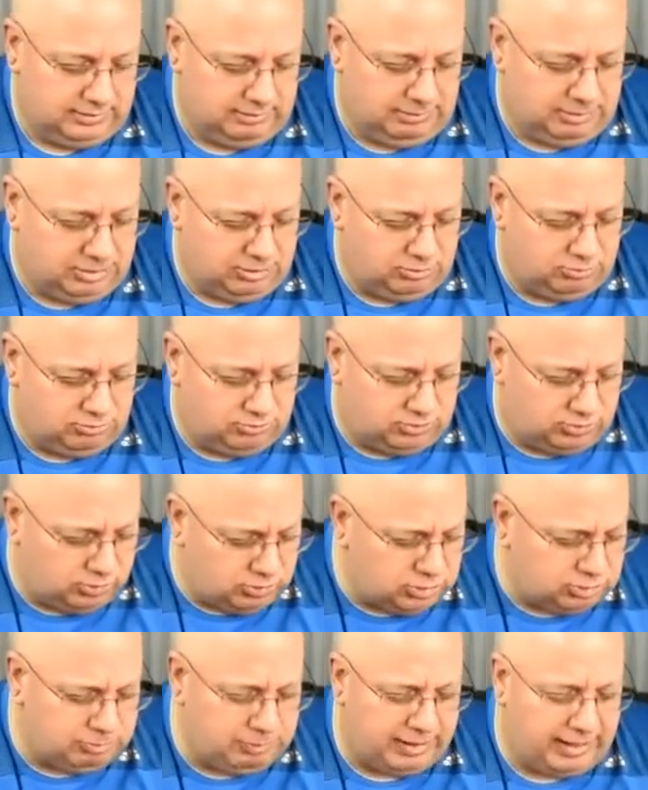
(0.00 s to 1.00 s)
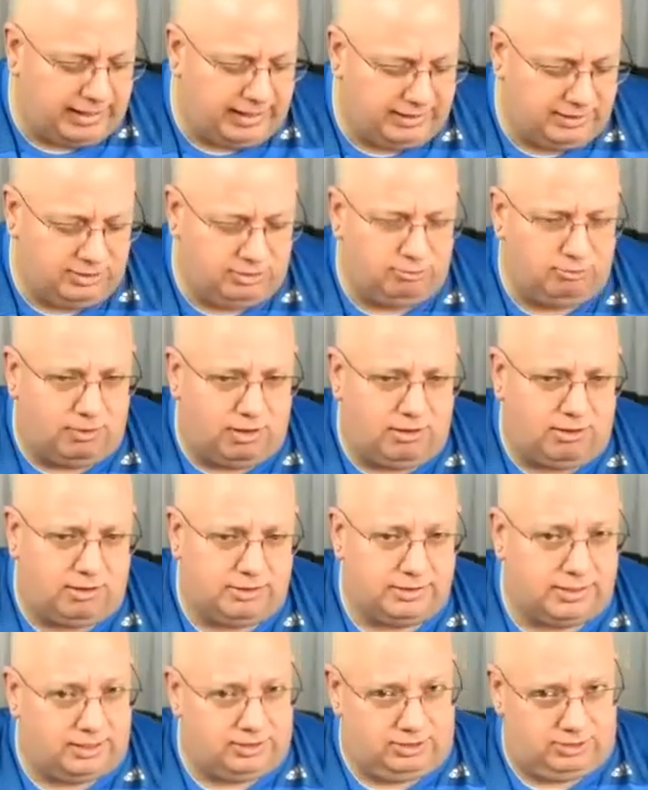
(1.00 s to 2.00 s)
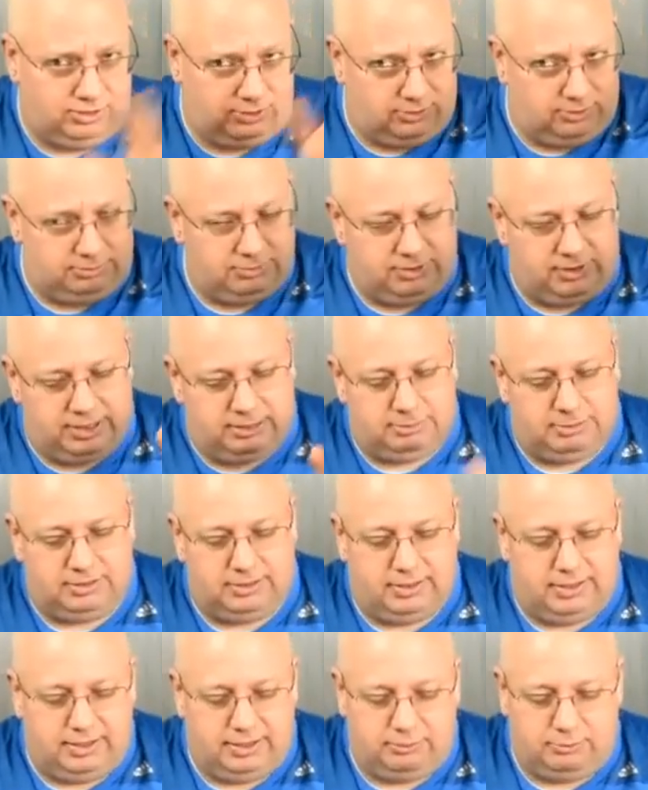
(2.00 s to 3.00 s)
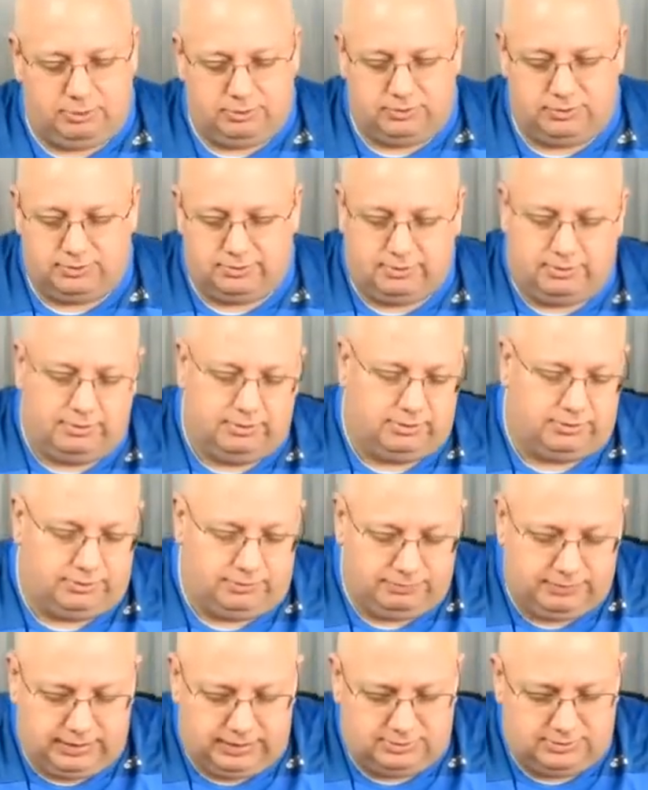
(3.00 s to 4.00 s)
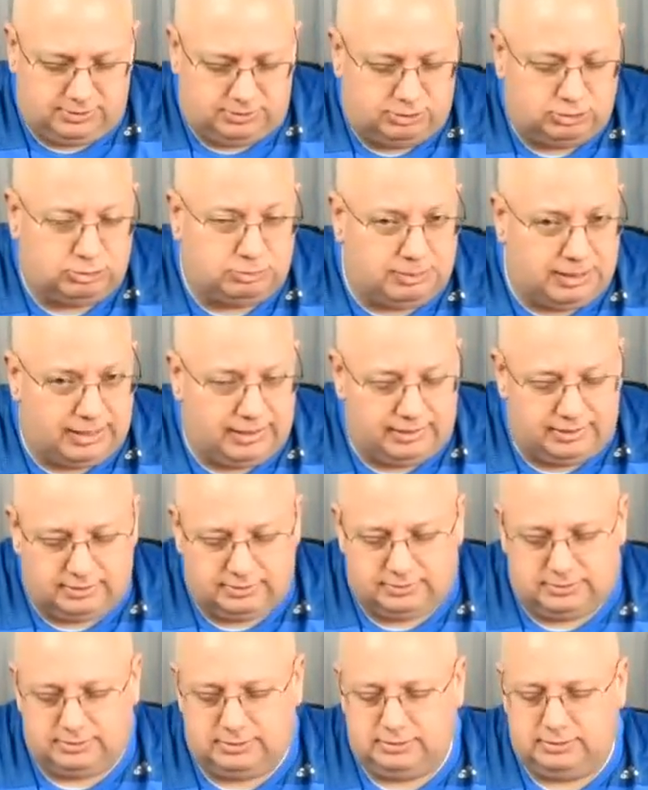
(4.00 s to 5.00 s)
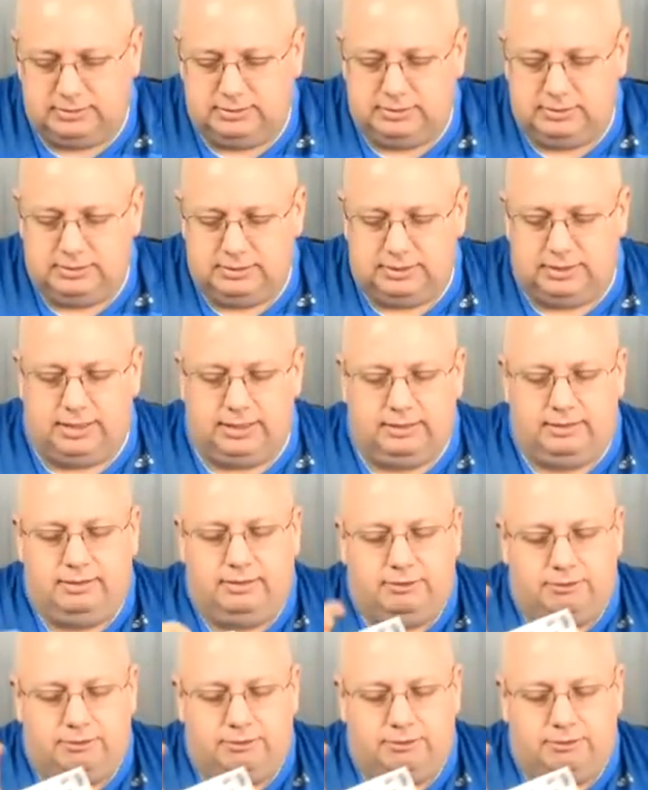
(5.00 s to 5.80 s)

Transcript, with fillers: I mean, you douchebag. You're wrong. Not you. I'm talking about the guy that wrote this article. He's a douchebag. Okay?